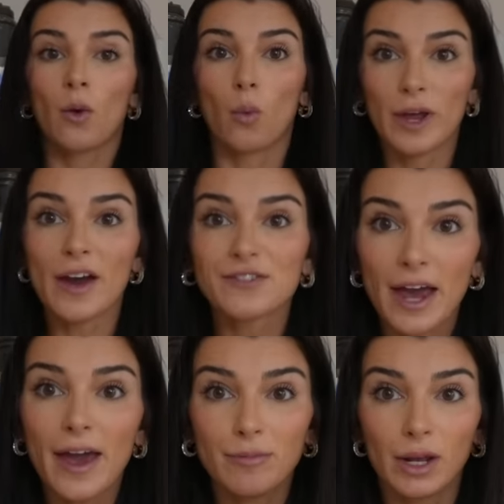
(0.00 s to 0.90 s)
We have
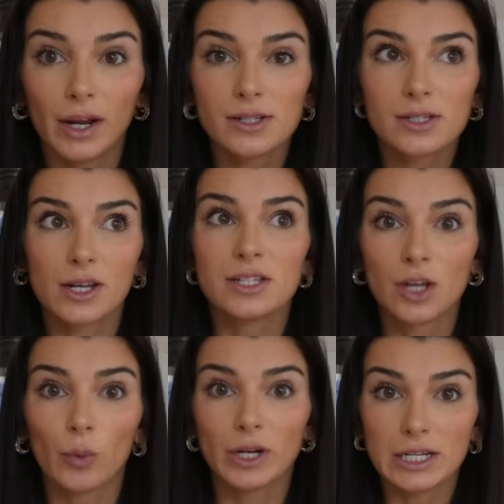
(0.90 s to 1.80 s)
10 minutes
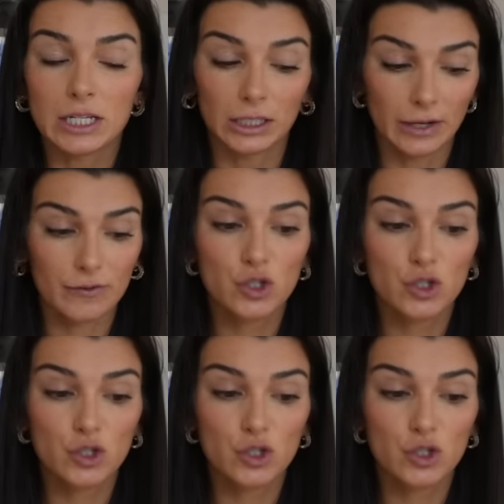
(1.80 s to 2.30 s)
until we need to leave.